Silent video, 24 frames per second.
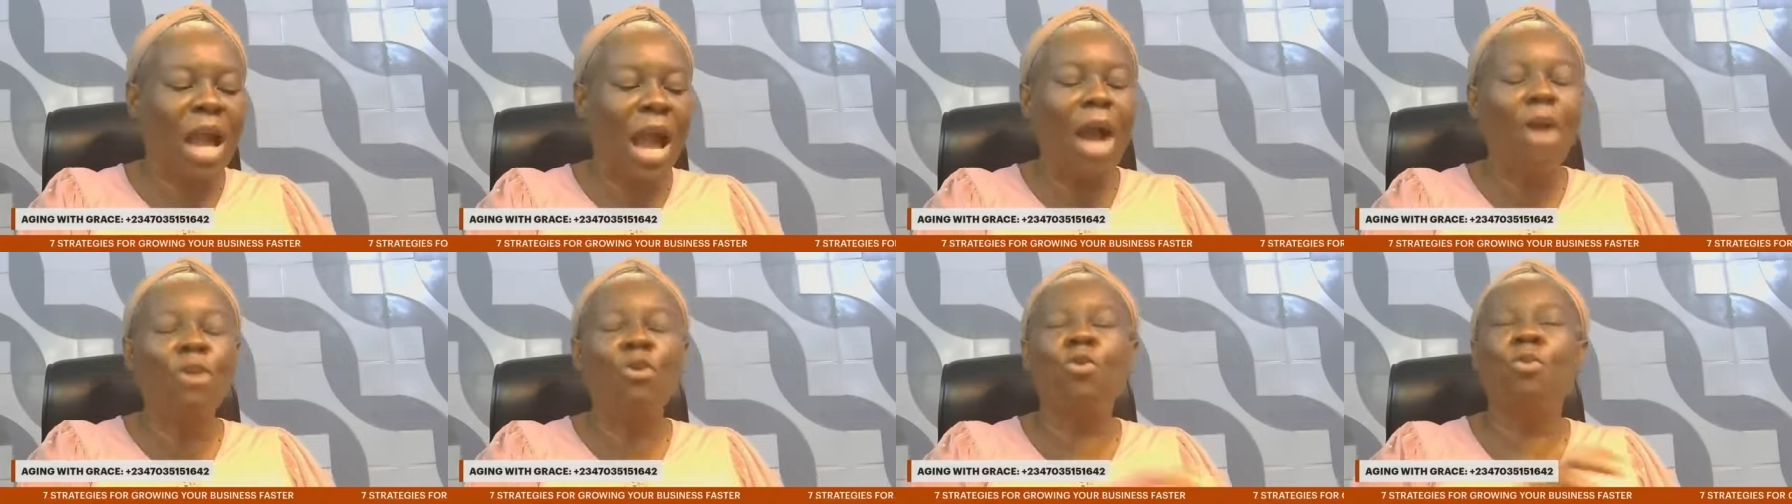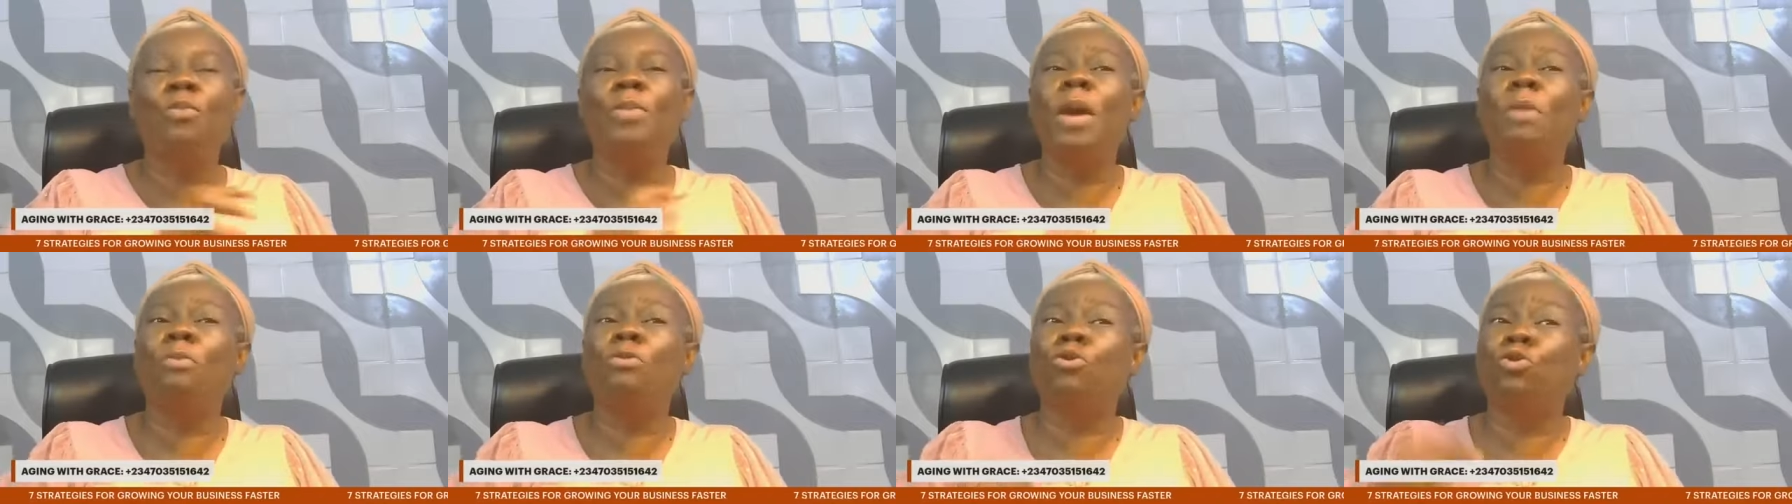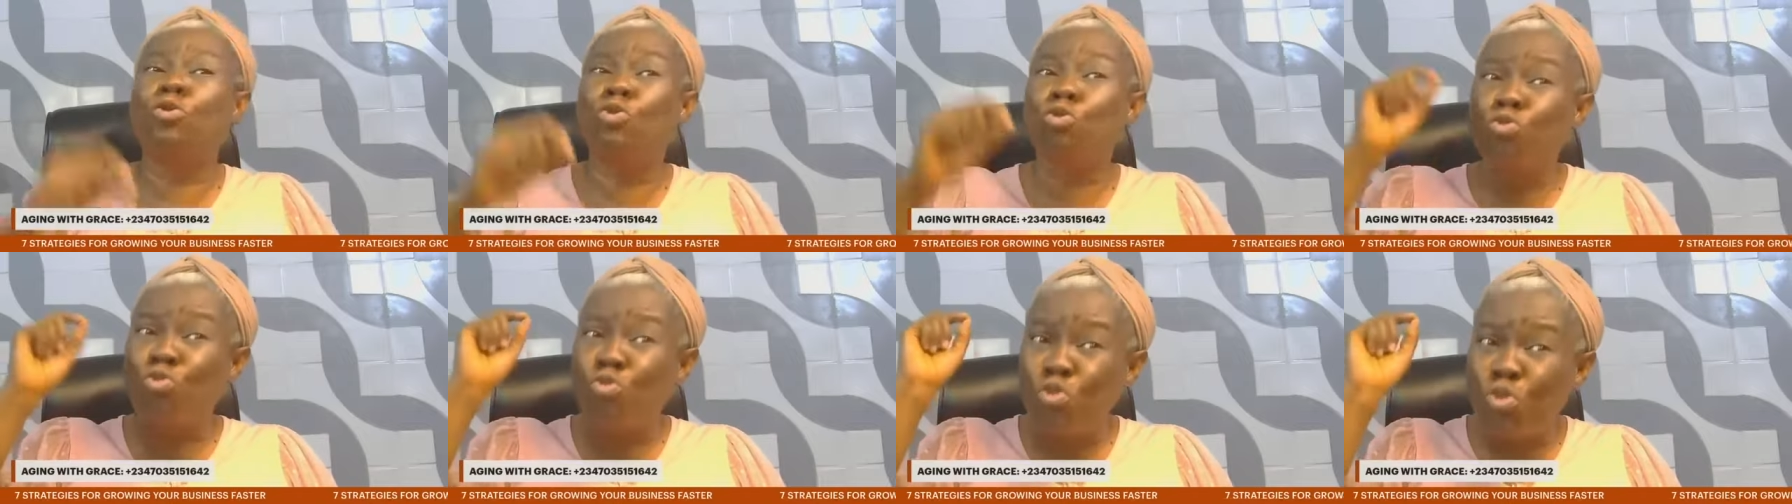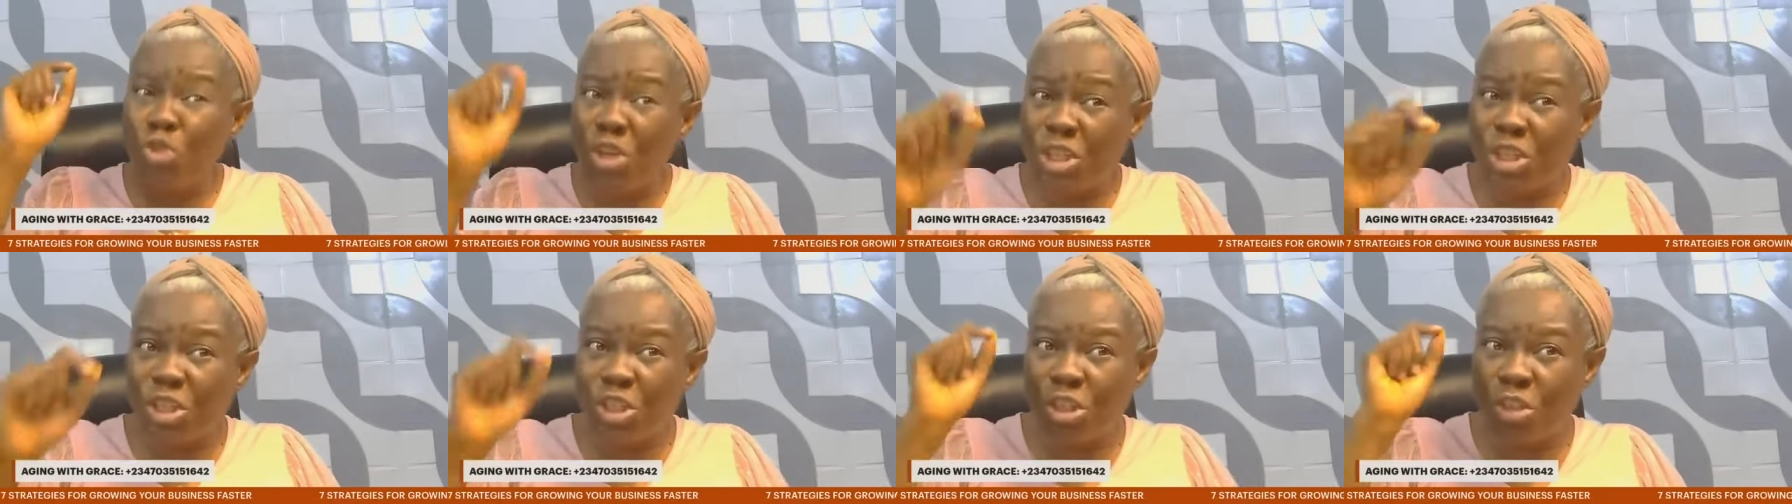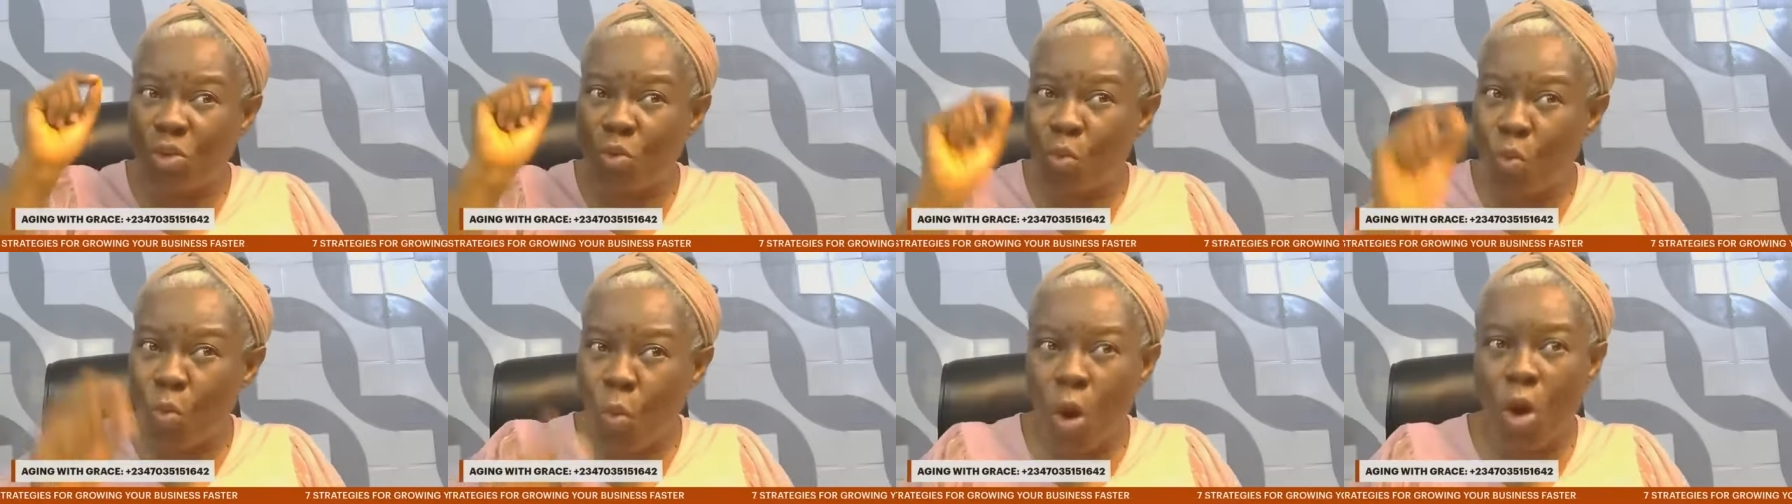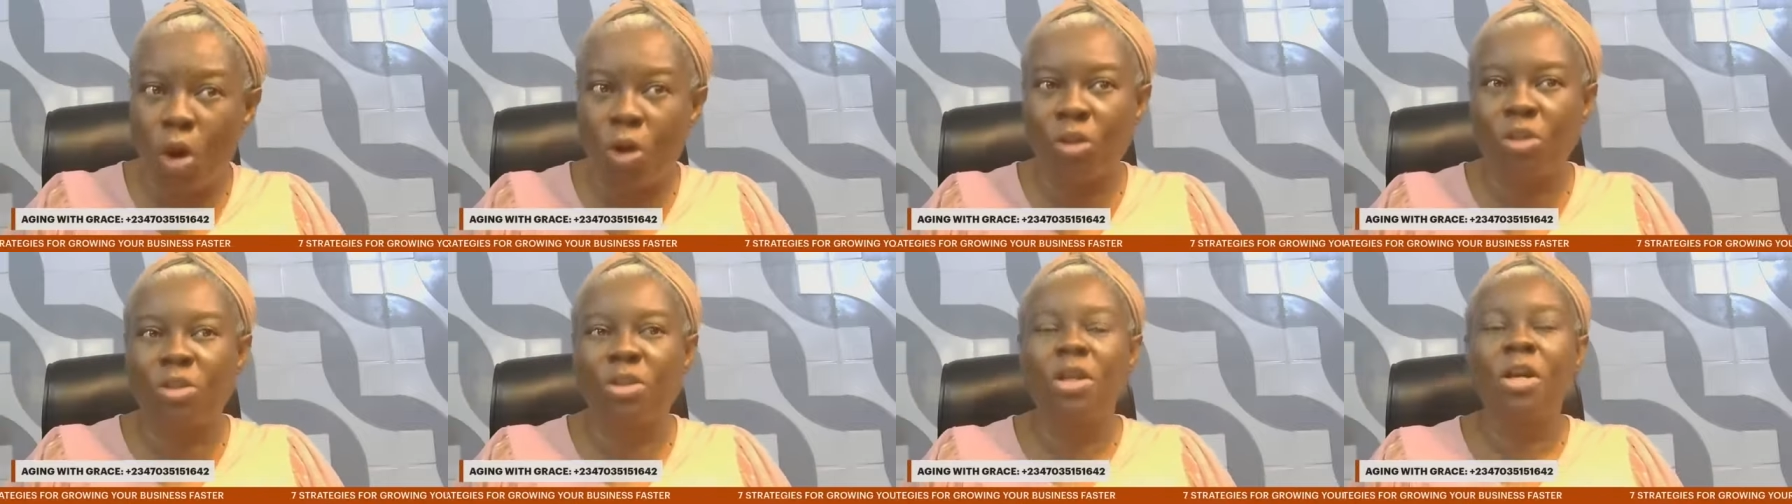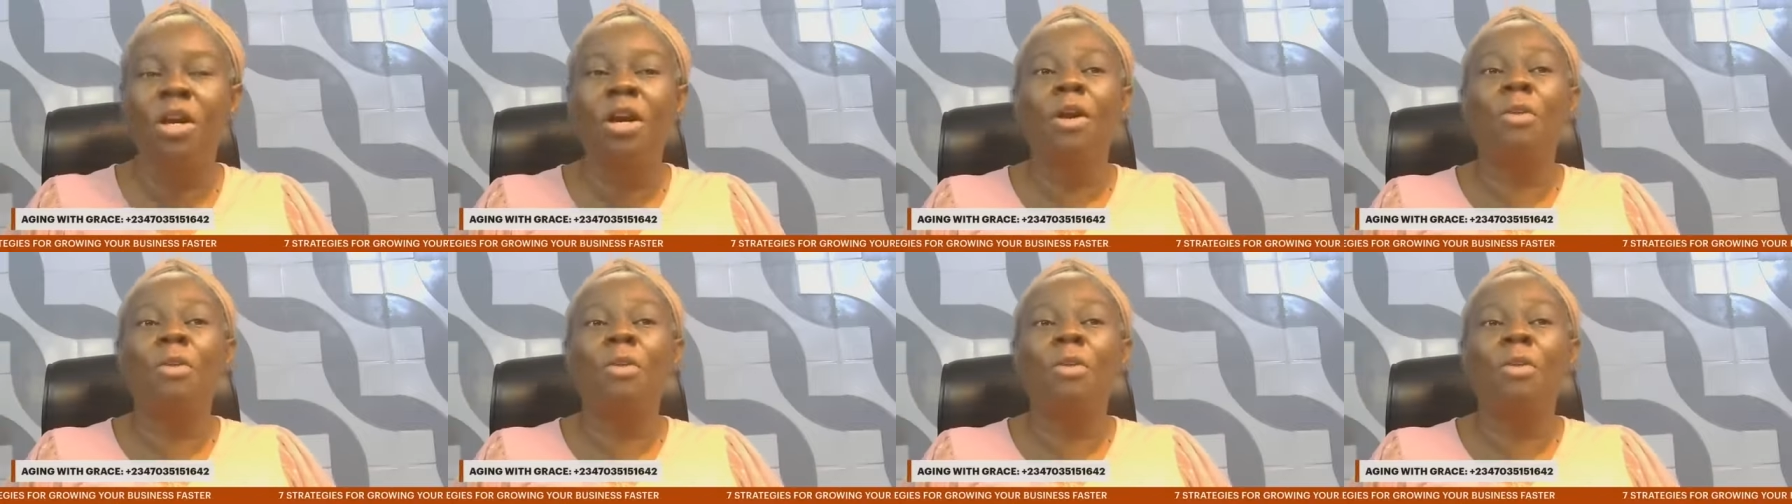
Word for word: how you'll be able to reach the world.